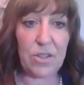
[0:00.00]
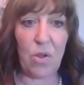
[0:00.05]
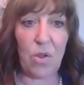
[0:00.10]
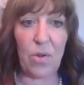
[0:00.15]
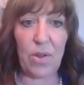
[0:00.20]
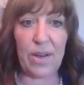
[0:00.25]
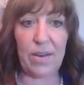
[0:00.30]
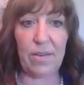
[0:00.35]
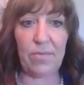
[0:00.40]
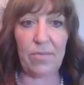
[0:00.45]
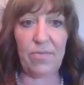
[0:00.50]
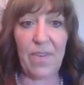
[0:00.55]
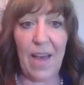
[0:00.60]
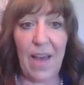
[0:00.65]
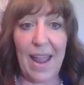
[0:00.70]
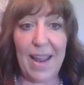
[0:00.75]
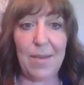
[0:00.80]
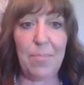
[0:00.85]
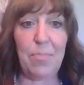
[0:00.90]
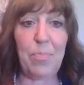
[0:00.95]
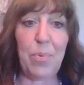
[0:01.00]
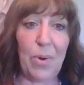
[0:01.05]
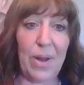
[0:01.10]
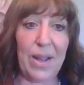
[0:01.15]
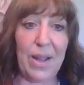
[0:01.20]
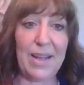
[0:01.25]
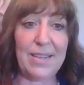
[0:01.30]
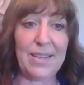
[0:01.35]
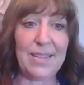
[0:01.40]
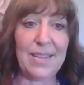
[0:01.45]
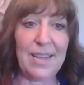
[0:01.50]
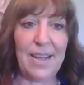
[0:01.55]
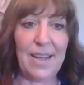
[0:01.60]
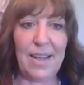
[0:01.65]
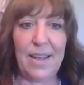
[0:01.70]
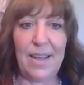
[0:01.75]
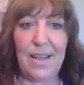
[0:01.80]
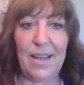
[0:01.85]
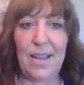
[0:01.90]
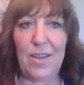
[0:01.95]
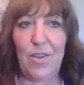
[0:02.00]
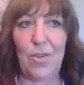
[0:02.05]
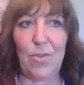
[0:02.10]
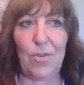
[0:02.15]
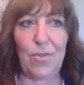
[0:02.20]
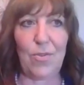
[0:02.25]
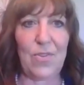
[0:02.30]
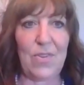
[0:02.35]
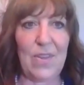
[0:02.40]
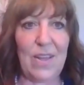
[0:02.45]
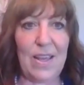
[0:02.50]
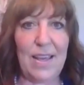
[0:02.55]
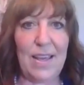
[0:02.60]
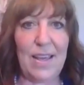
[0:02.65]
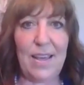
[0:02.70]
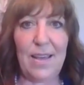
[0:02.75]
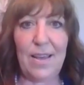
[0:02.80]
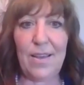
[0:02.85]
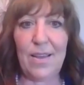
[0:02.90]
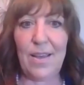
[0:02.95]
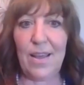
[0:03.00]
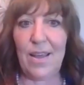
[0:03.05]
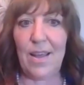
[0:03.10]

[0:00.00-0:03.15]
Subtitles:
So in fine print, you'll see